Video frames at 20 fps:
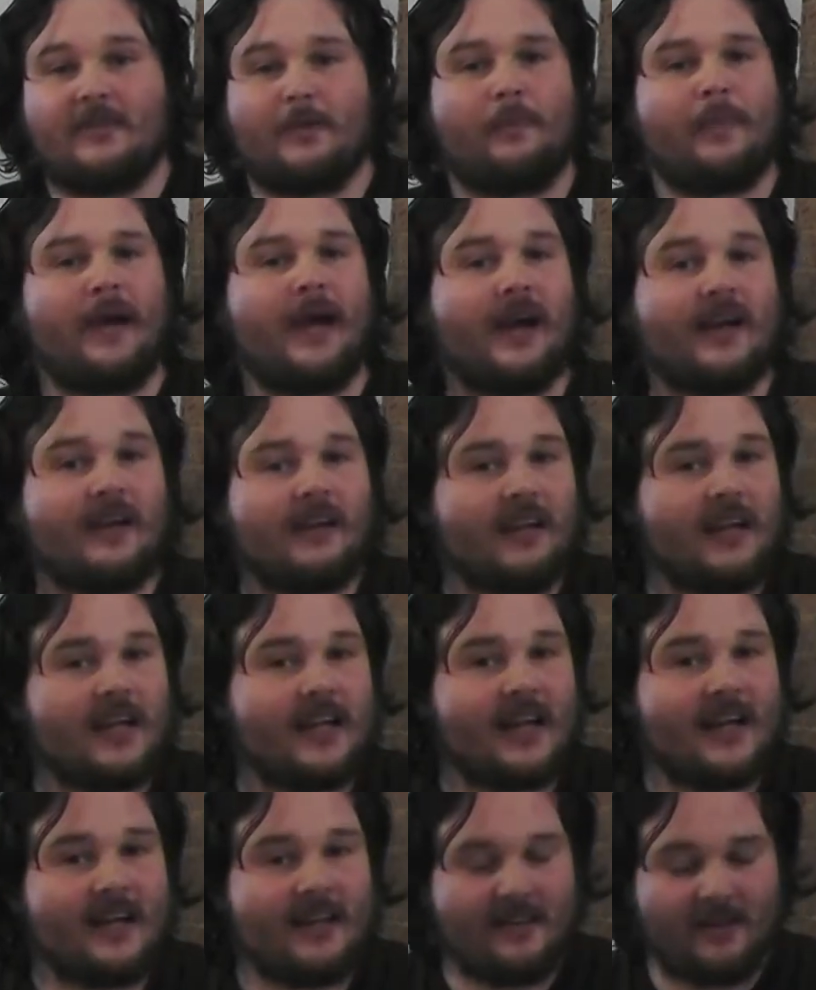bit
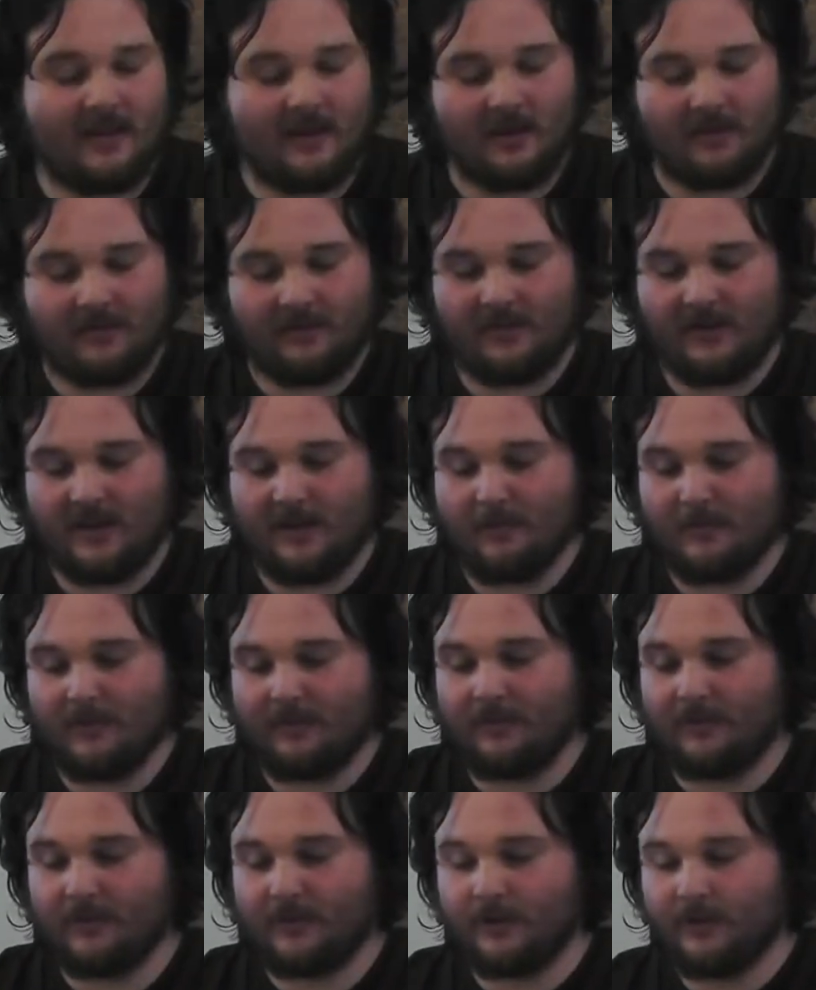unlike anything I've seen
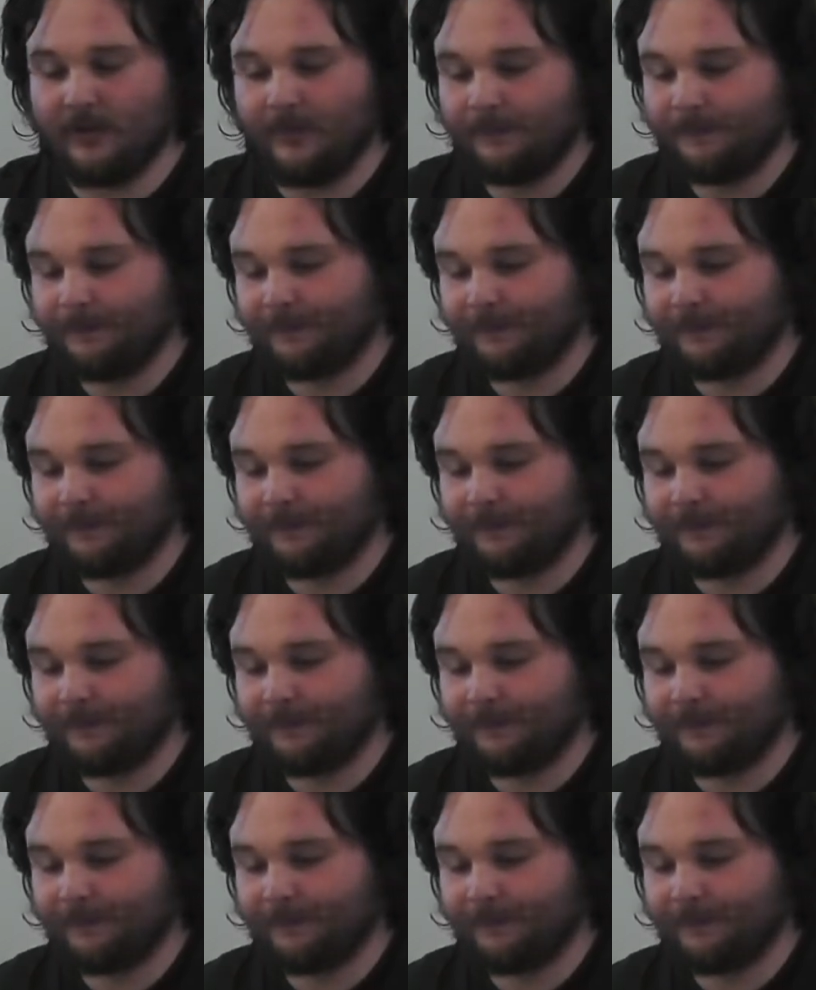before.